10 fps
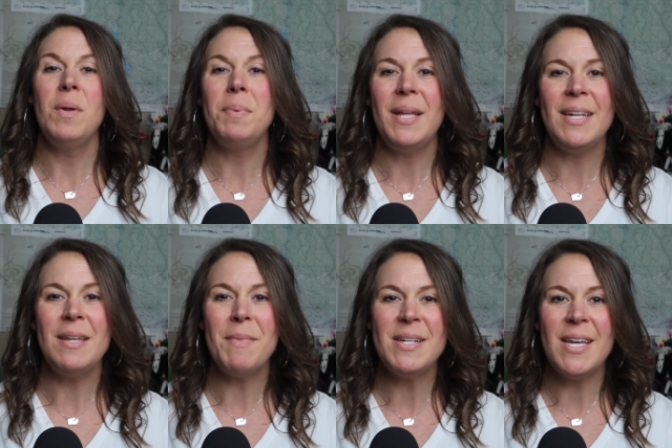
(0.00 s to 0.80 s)
When
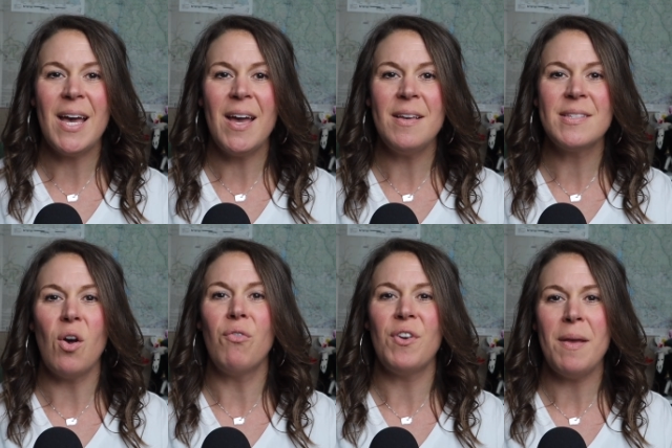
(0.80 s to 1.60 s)
planning my day hikes,
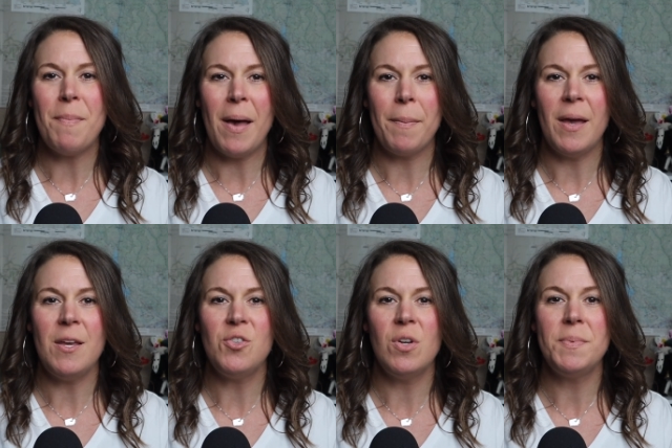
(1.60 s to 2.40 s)
overnight
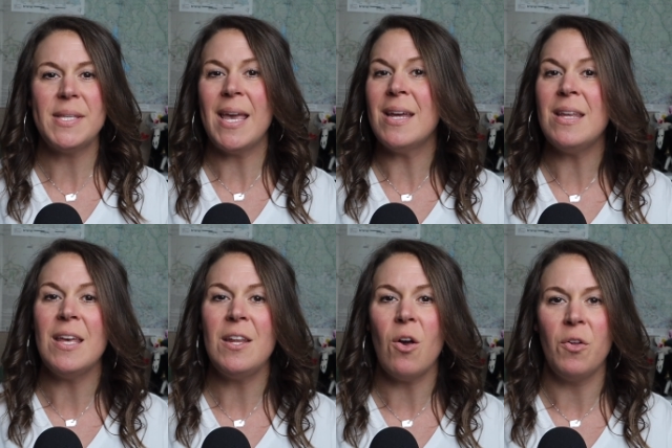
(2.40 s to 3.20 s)
backpacking trips, and
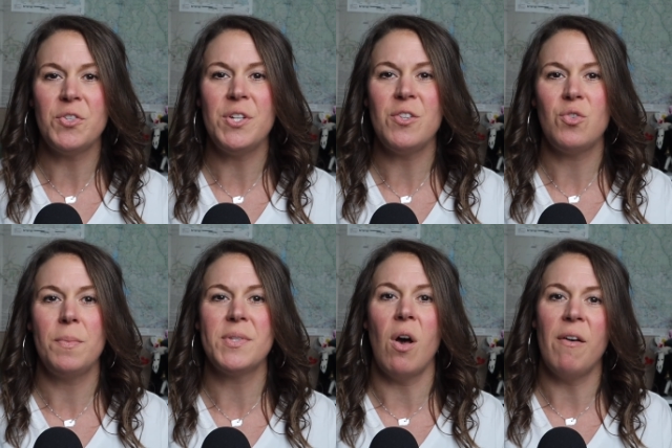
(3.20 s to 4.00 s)
any alternate
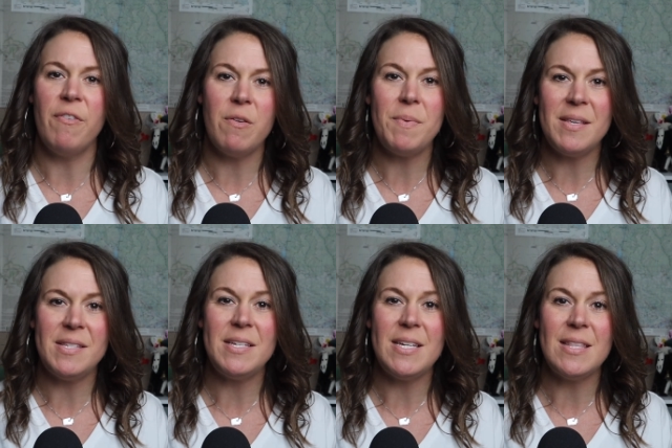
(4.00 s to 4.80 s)
trips off of the
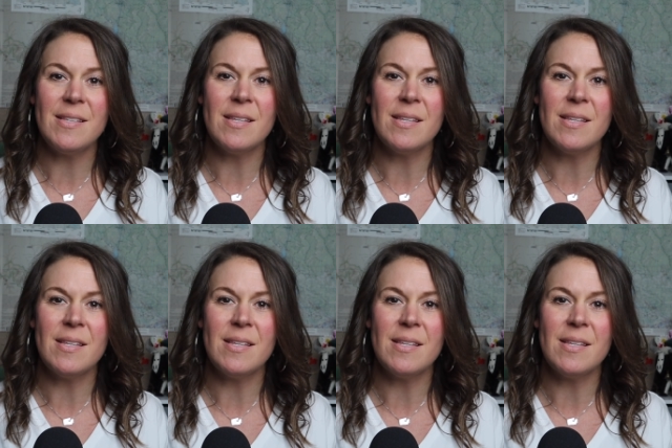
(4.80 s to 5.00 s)
PCT this